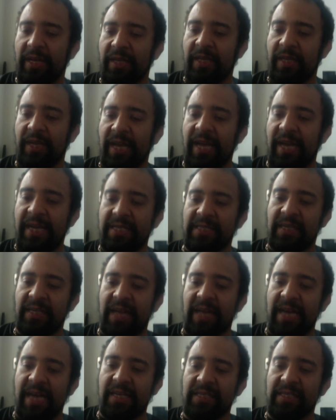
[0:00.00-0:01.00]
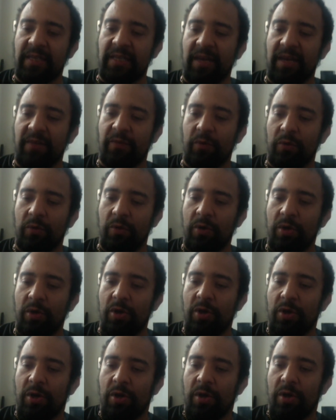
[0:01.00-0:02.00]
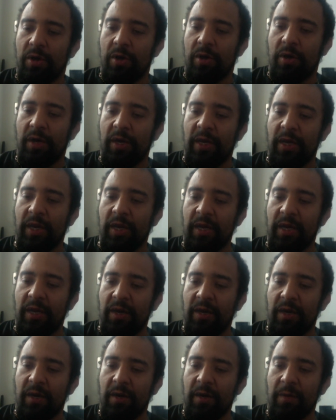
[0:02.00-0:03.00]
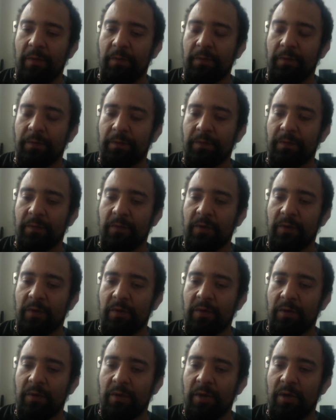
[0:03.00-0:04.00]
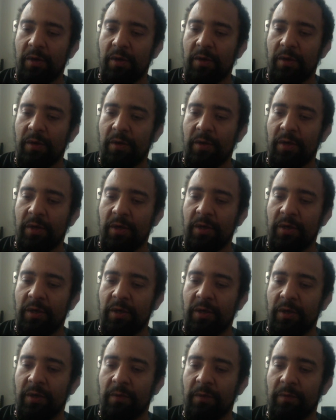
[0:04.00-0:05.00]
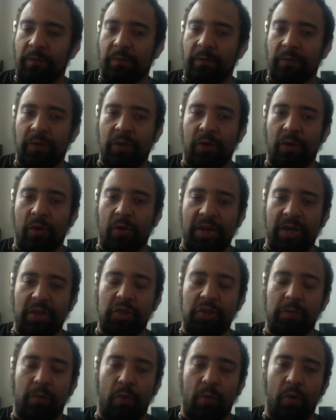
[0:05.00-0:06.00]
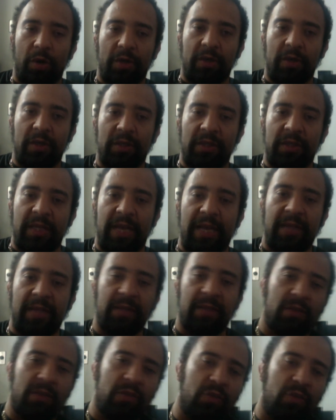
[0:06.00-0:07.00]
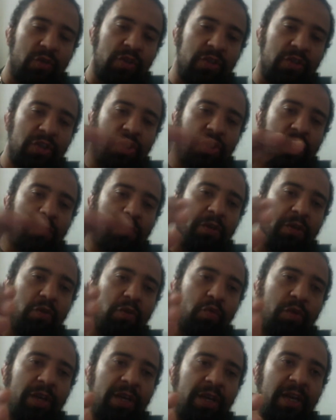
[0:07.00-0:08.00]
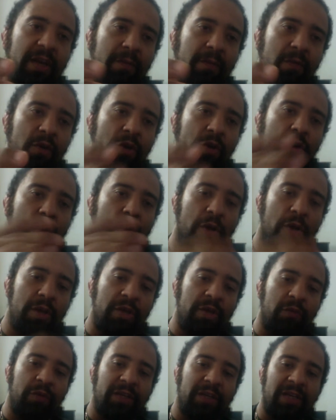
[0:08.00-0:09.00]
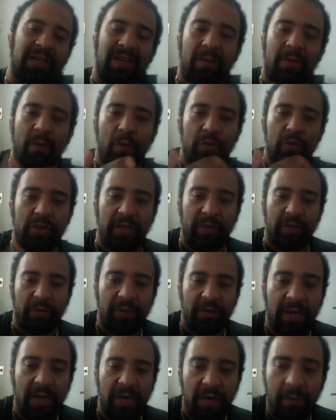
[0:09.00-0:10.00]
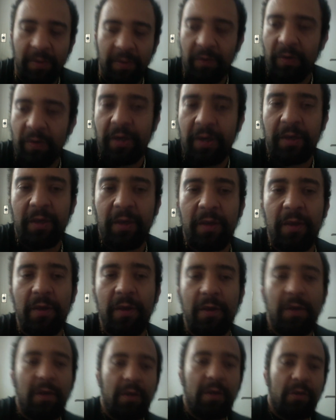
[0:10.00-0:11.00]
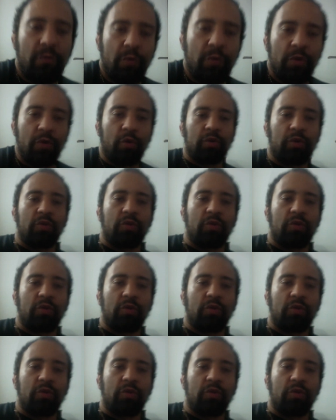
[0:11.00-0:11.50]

the guys the highest level and um and um you know any sport that transition between them it re- become almost like a retirement, right? Mm-hmm. you go to